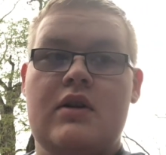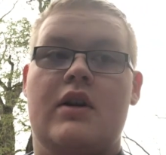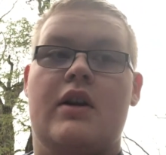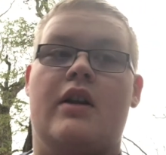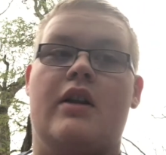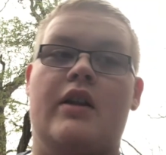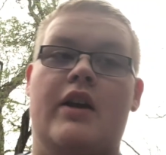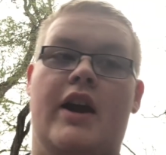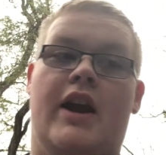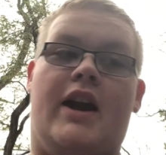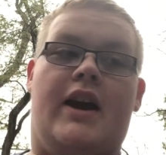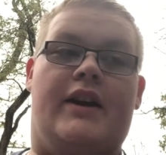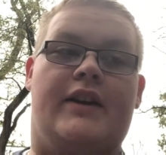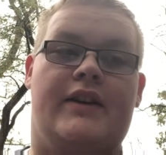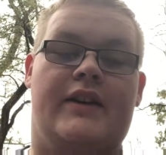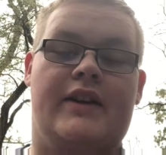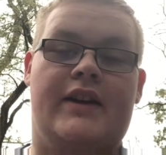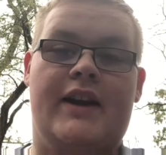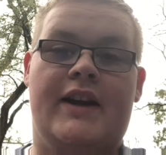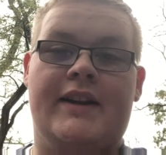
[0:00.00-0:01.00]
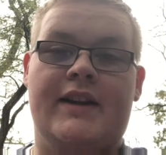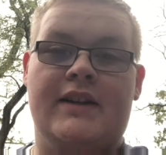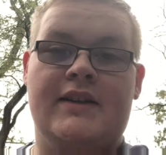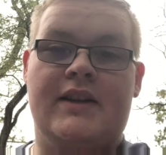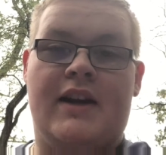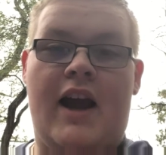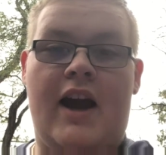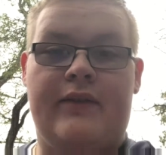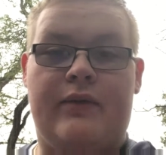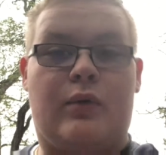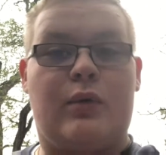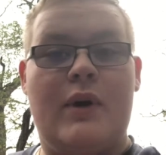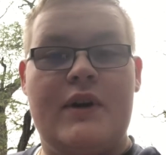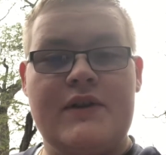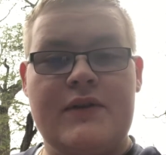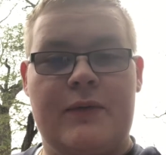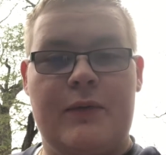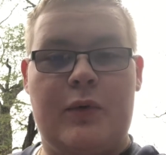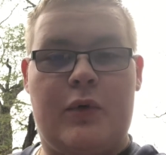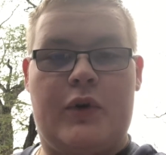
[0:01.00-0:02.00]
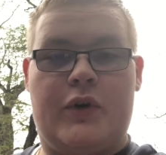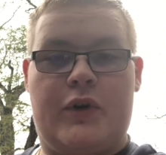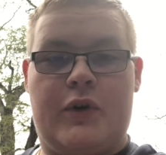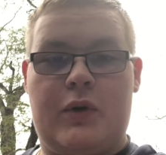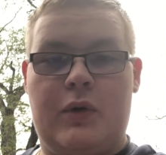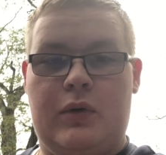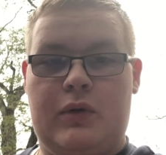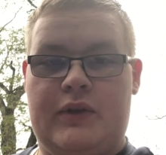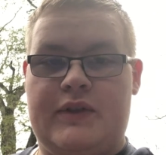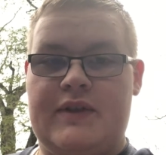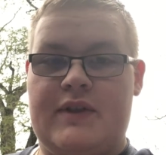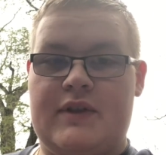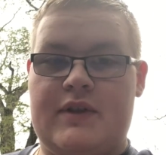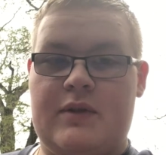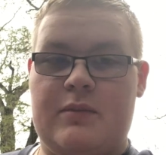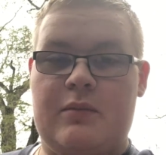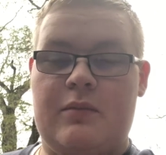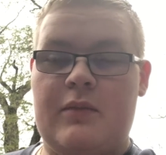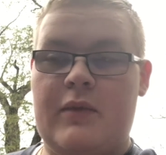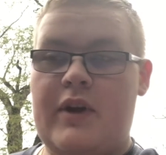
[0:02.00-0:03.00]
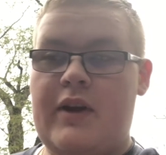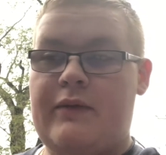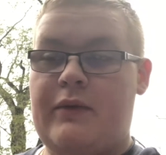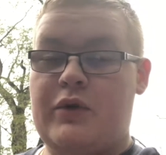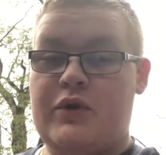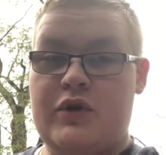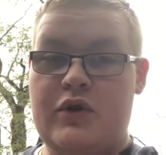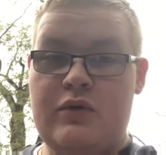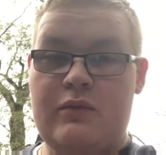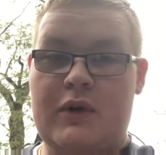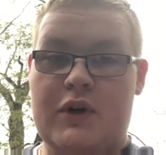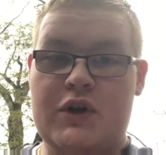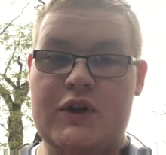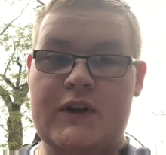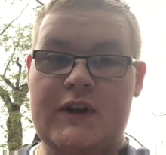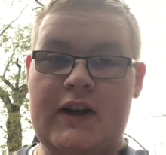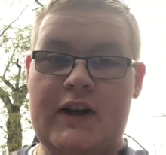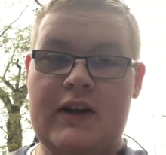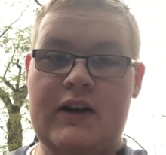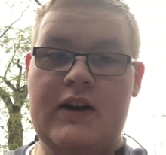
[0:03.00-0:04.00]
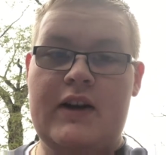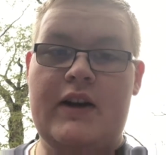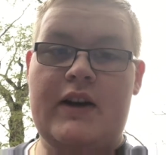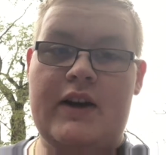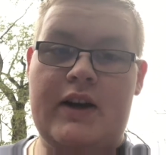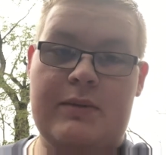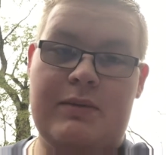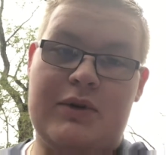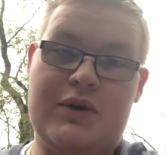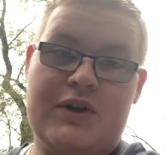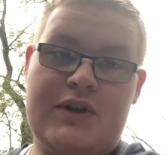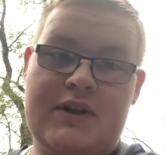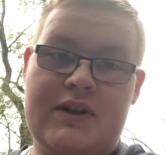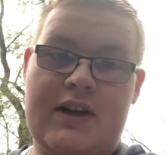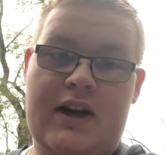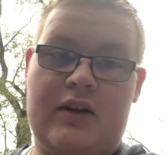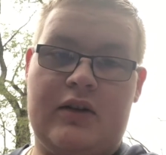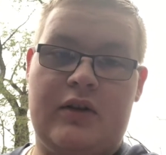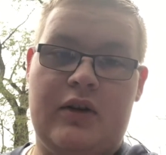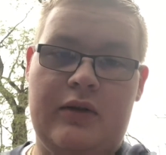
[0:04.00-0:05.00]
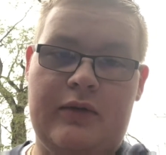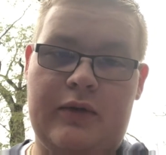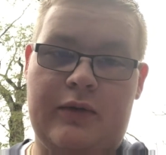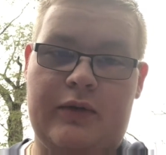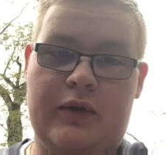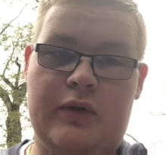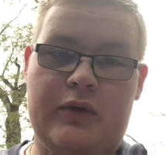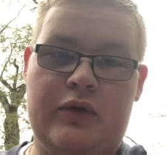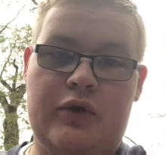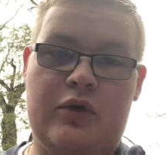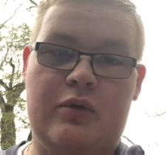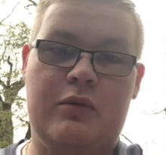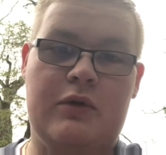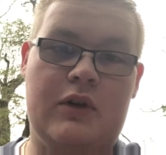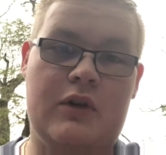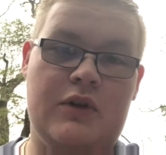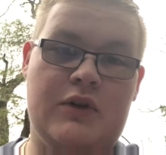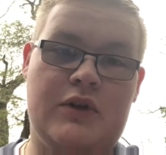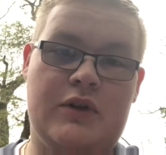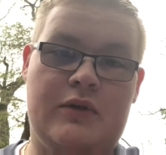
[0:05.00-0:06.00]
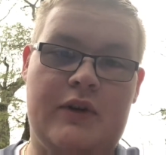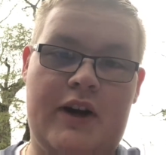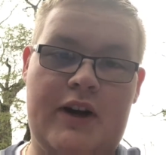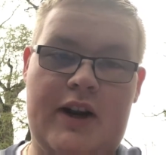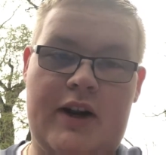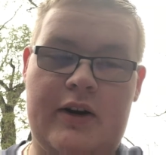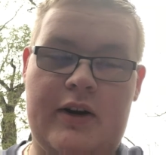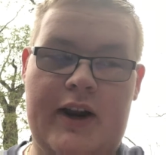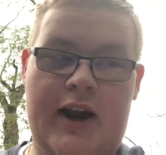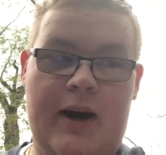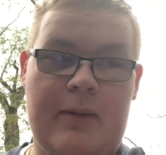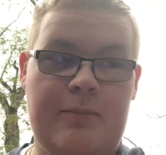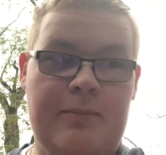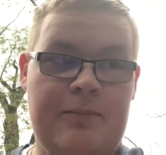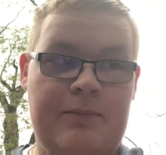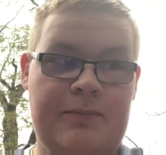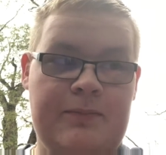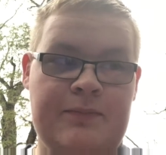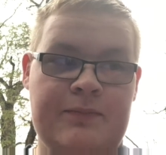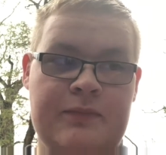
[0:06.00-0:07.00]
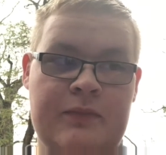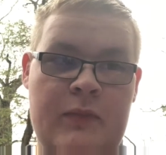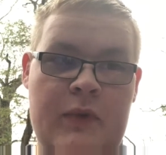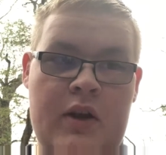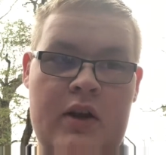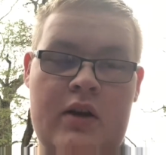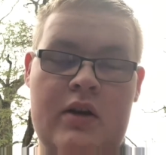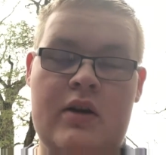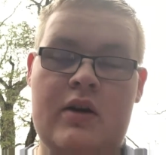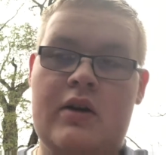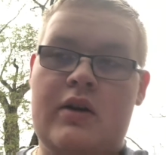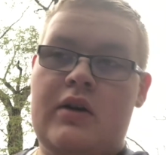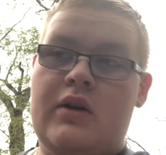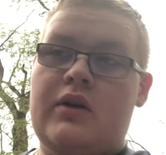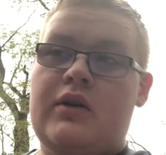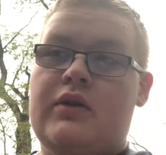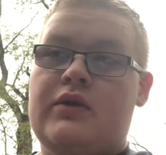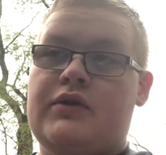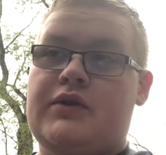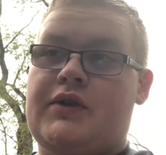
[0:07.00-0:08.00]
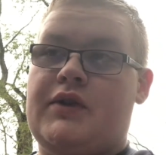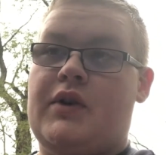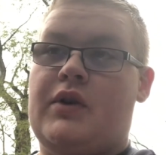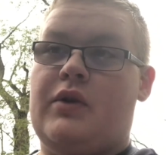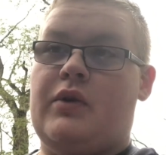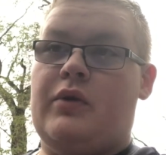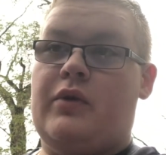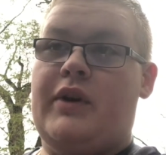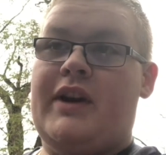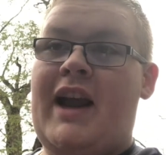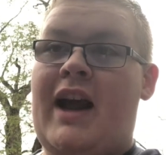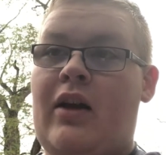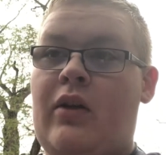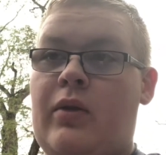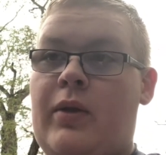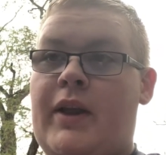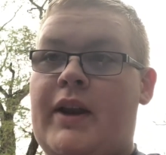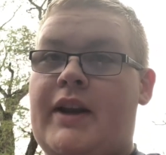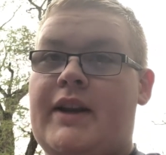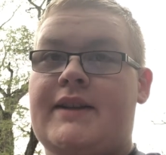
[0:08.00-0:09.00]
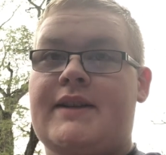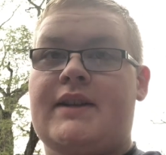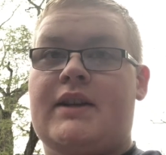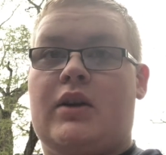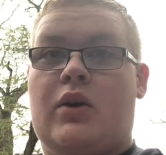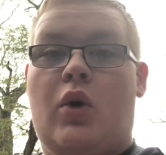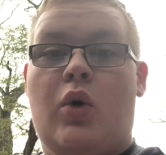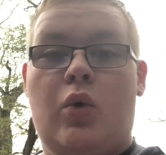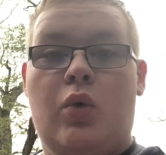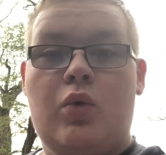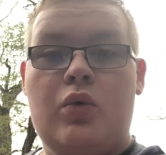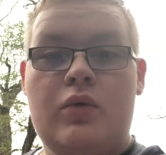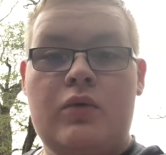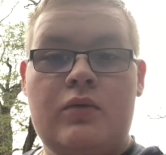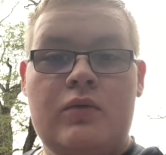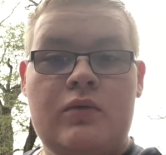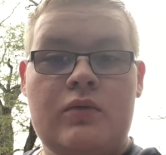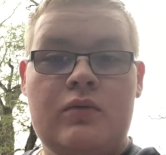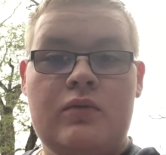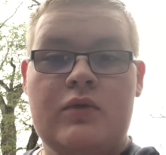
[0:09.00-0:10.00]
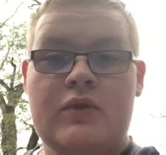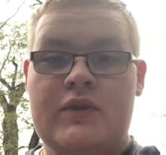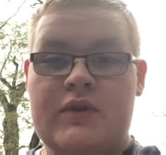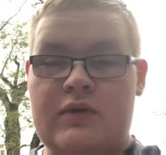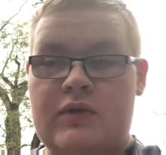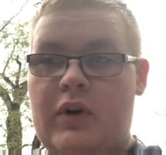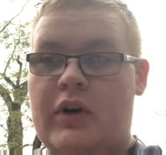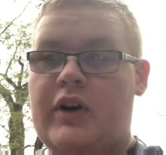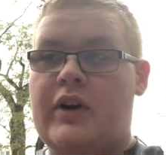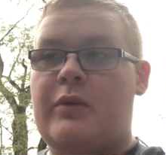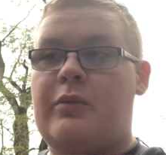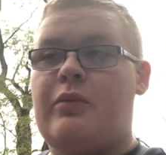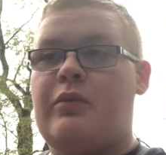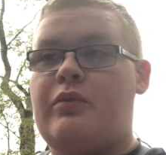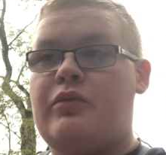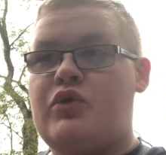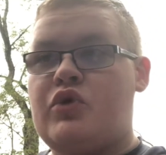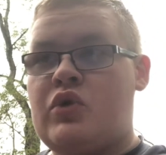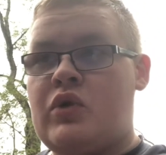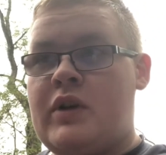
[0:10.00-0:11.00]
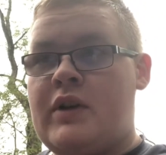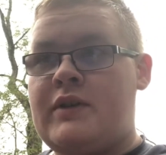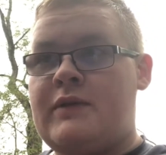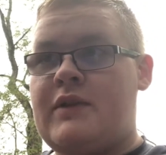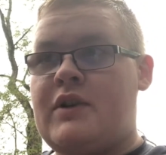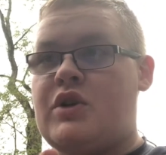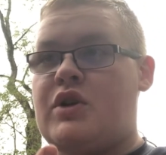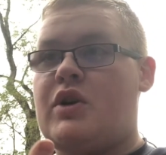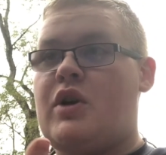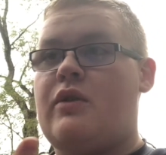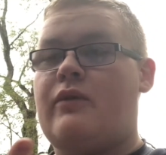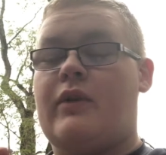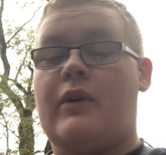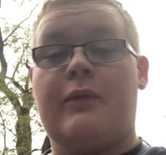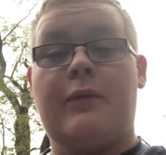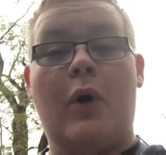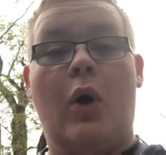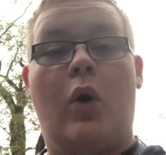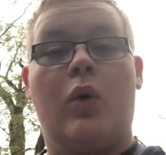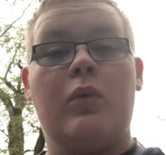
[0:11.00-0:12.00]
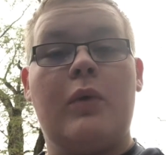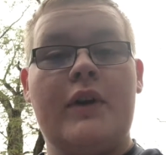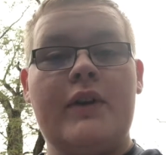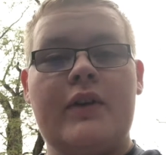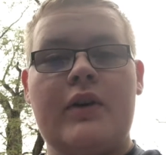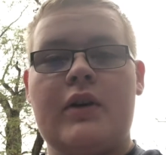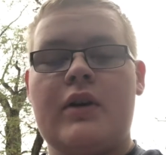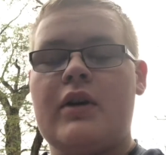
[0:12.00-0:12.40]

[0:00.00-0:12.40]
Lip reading: and it doesn't have a reservoir in your coolant system. If there's too much in there, it pushes it out an overflow tube close to your radiator cap. So now that it's in the cold, starting to transition over to fall and winter,